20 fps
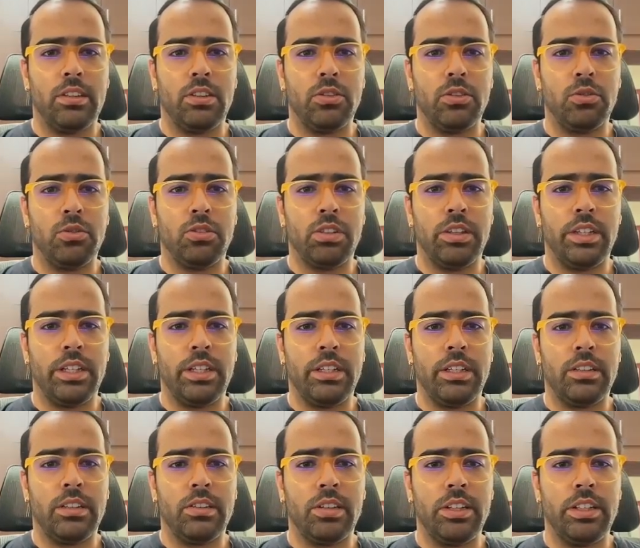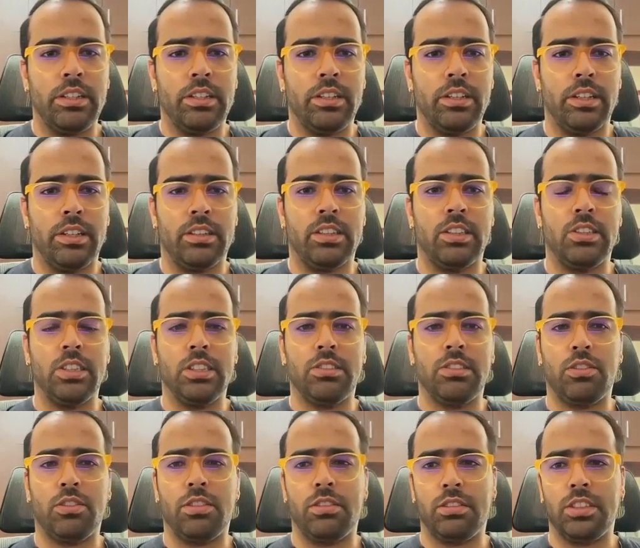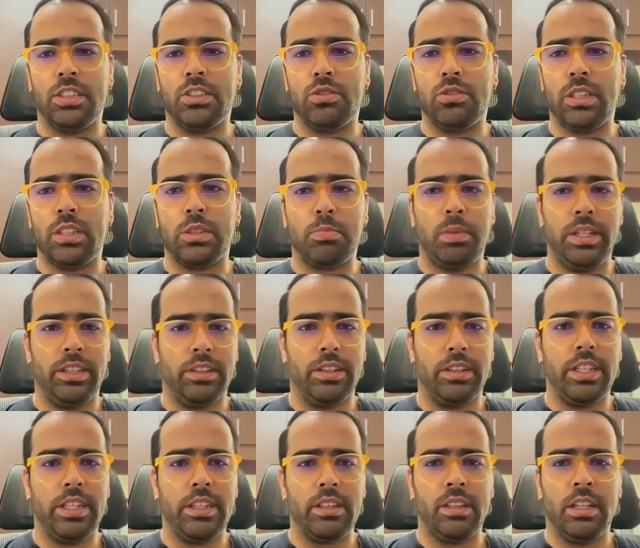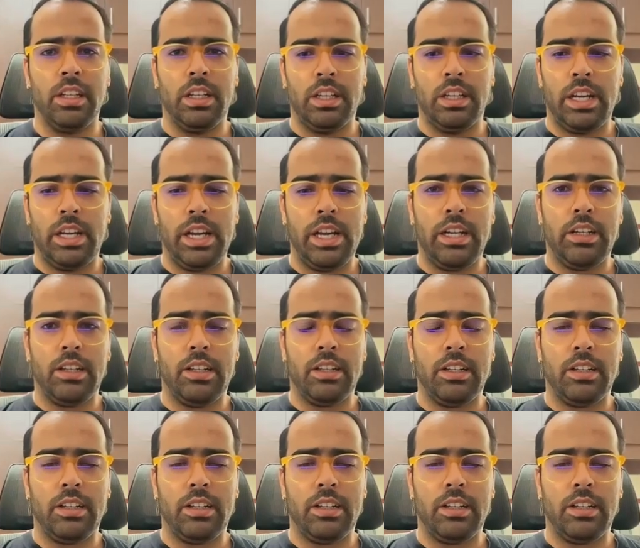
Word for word: 2 thread, 3 thread, just to explain, right? And